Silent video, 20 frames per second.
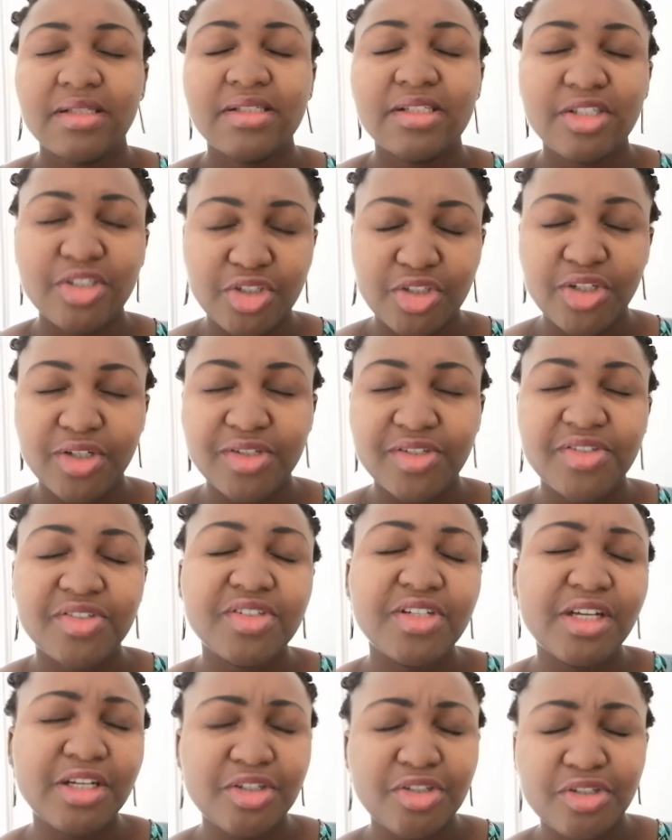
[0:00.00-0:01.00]
Teach us,
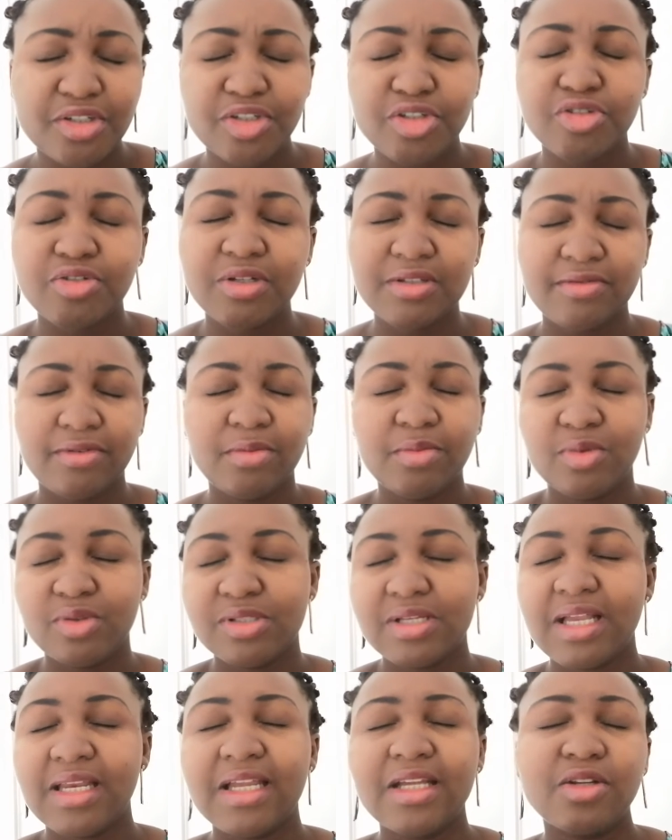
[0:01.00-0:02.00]
change us, transform
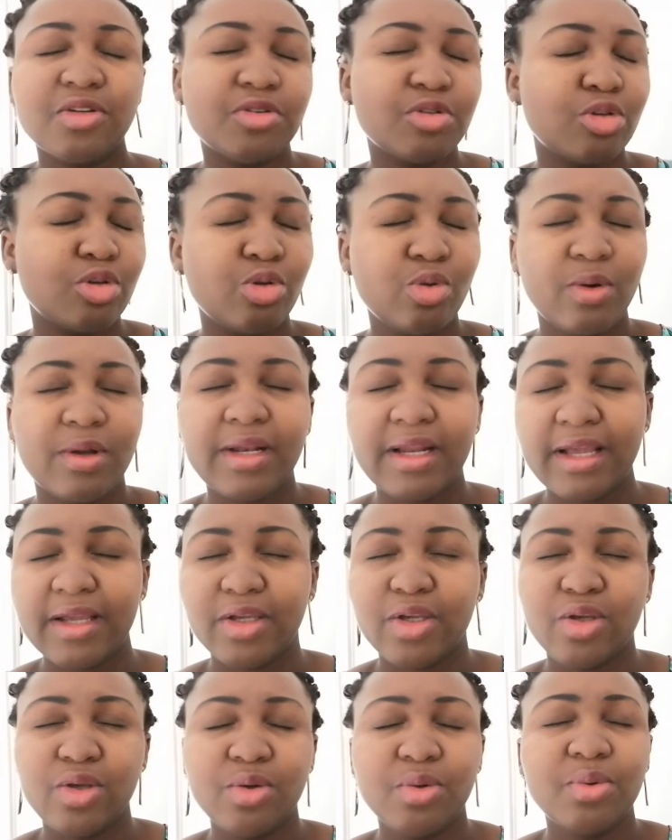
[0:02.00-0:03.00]
us, and let us look
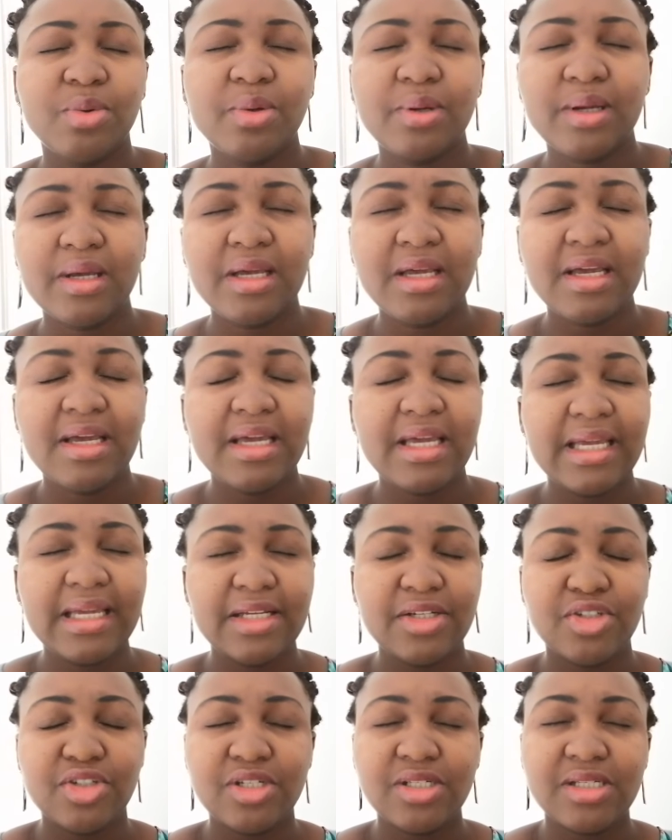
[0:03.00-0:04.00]
like you.
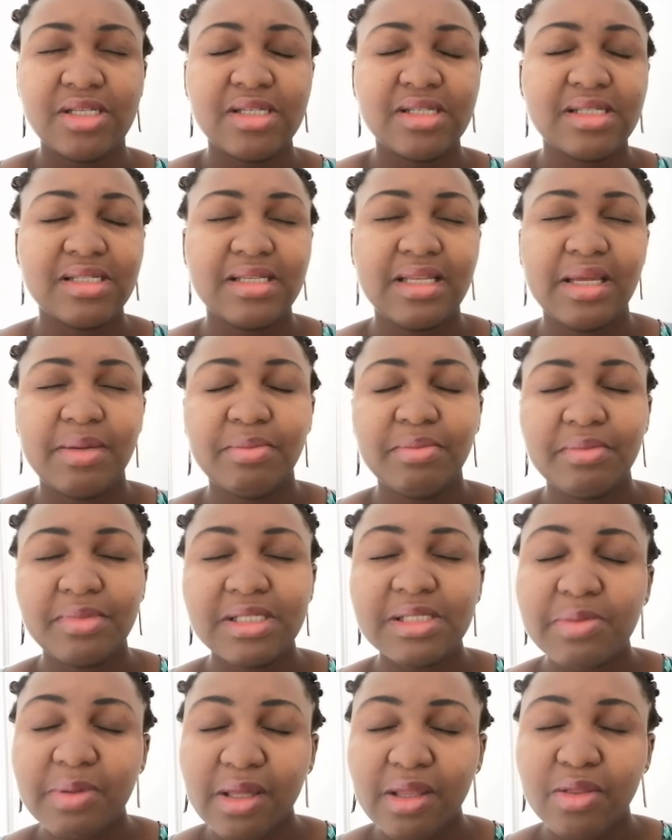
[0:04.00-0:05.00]
In Jesus' name,
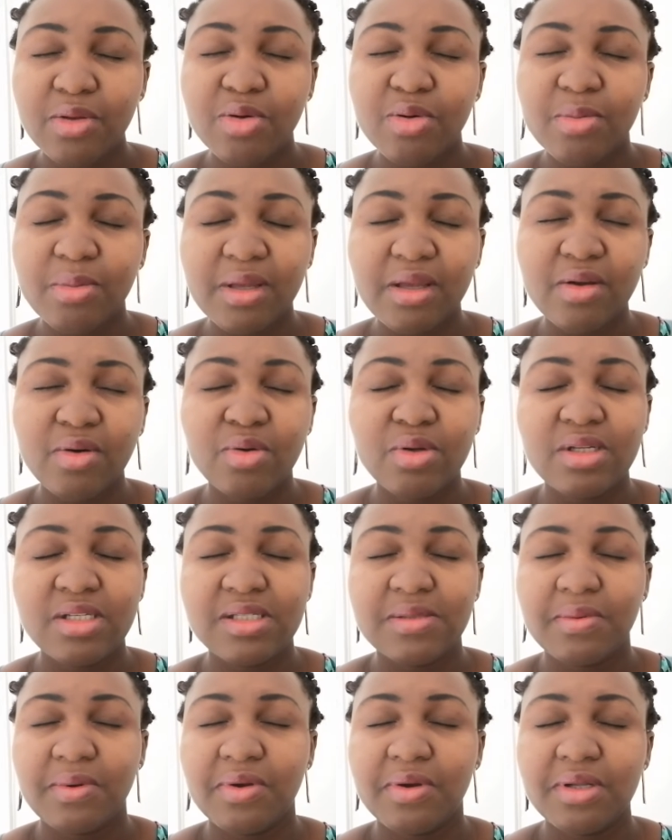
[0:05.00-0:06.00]
speak through me,
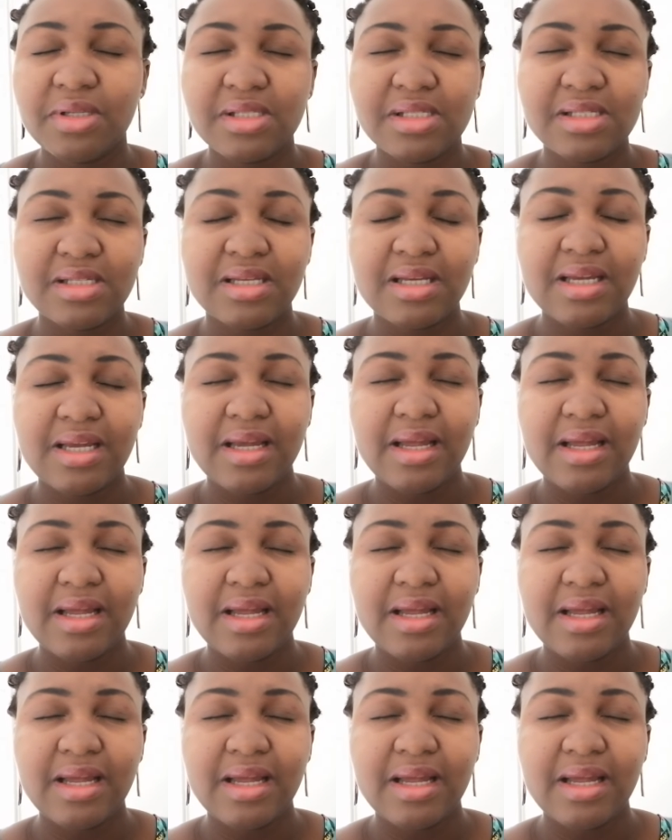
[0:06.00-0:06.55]
Holy Spirit.